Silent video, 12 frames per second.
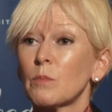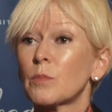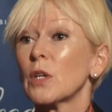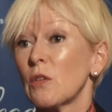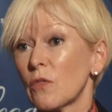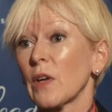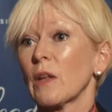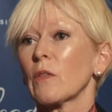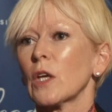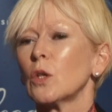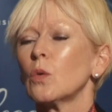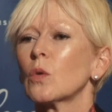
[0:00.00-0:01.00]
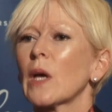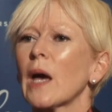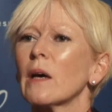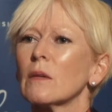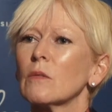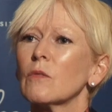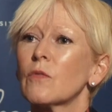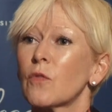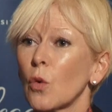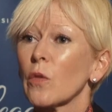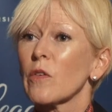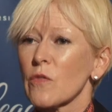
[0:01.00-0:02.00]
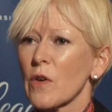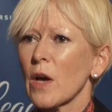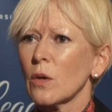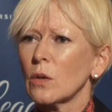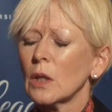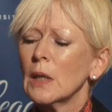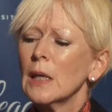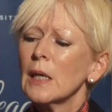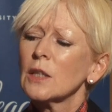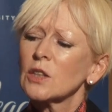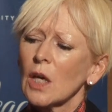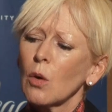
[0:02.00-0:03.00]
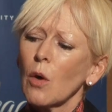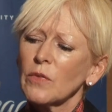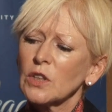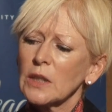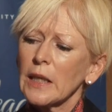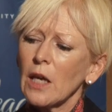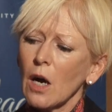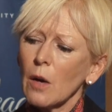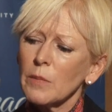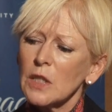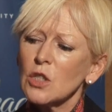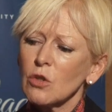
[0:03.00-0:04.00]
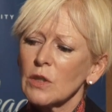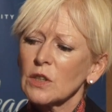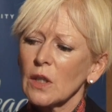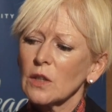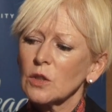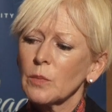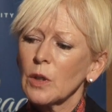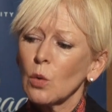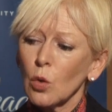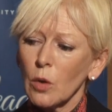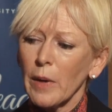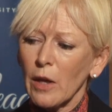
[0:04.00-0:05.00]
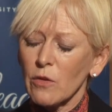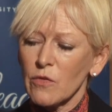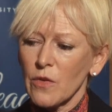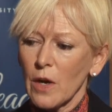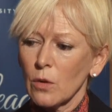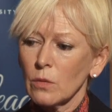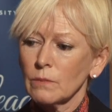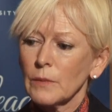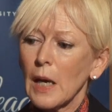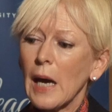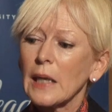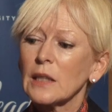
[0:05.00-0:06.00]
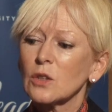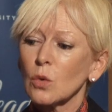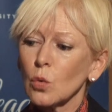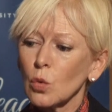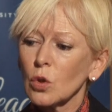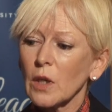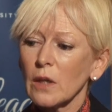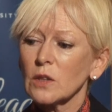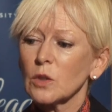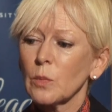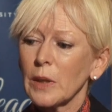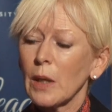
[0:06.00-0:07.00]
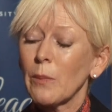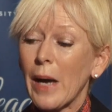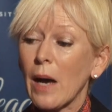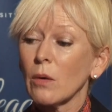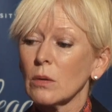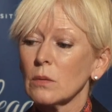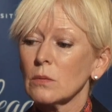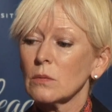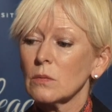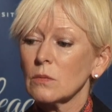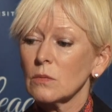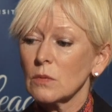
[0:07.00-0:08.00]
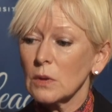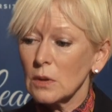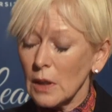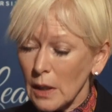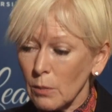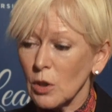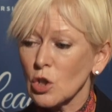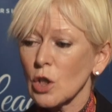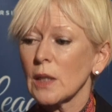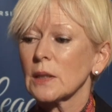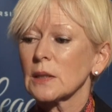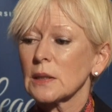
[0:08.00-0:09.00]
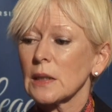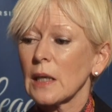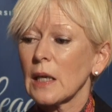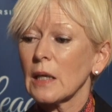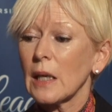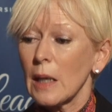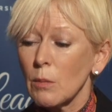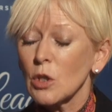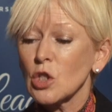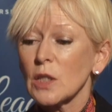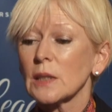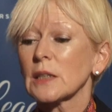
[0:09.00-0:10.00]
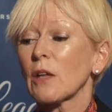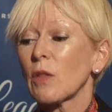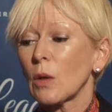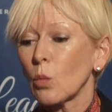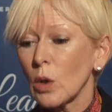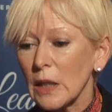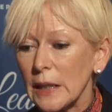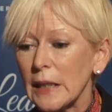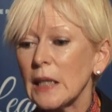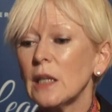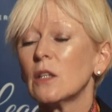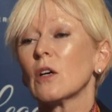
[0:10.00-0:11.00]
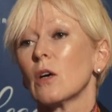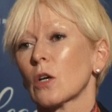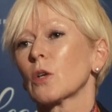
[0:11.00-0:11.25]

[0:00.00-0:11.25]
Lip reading: briefing that you get for the phone. So obviously our media is going to be all about the phone, and it's all going to be about images, and images, I think, will lead our